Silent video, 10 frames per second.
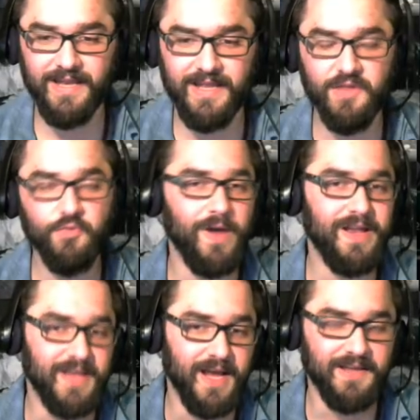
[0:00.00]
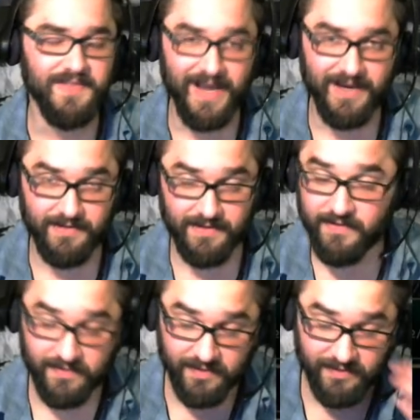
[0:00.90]
in the right deck,
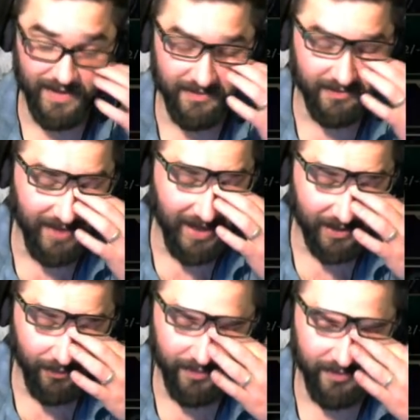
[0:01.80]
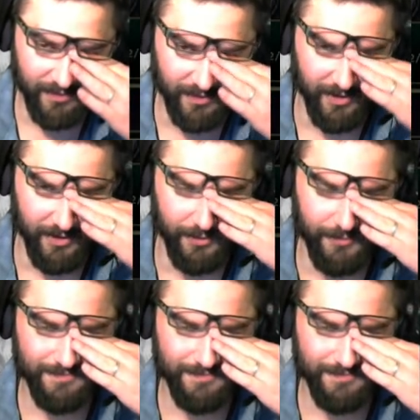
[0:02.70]
that's exactly what this is going to do.